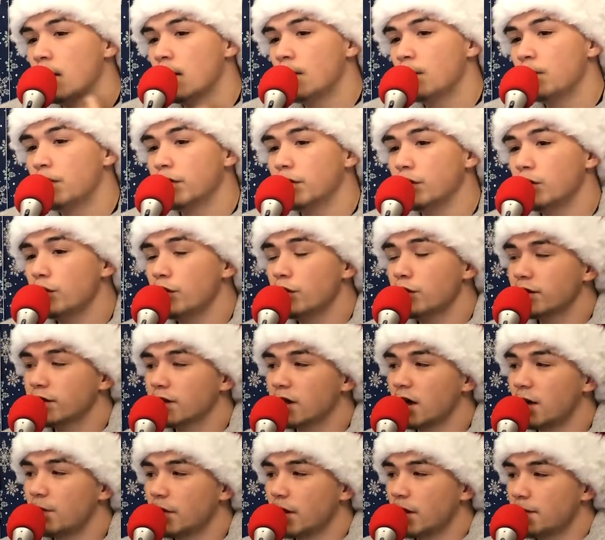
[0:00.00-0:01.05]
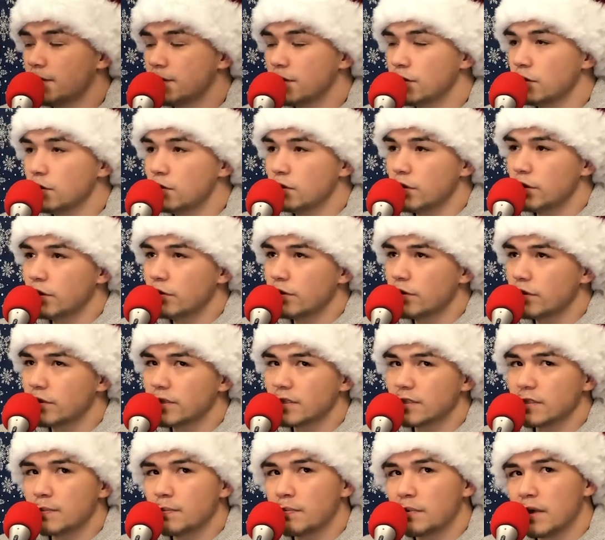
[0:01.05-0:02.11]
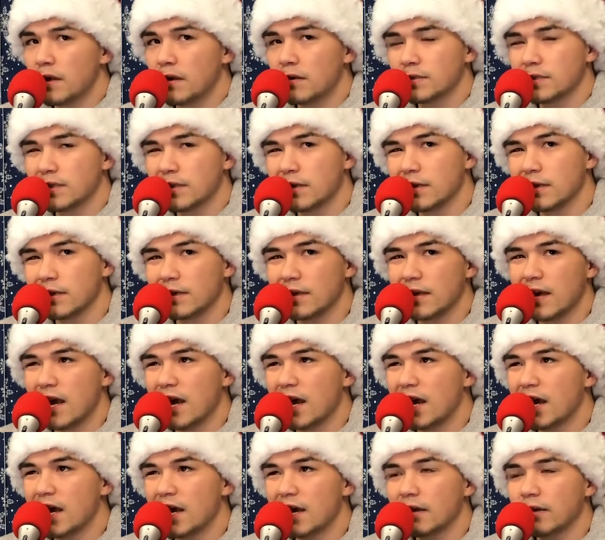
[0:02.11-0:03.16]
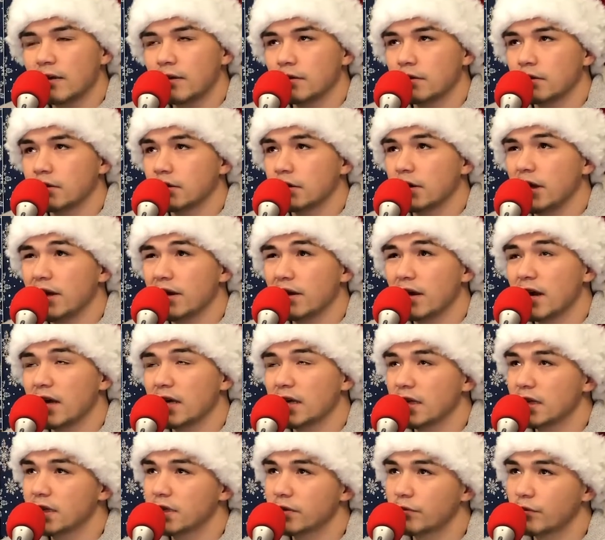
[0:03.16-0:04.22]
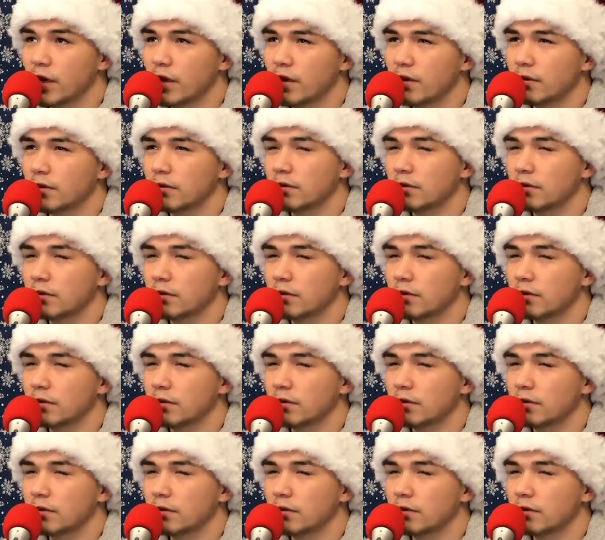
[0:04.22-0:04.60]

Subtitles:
But New Year's is coming up too. New Year's is about 9 days away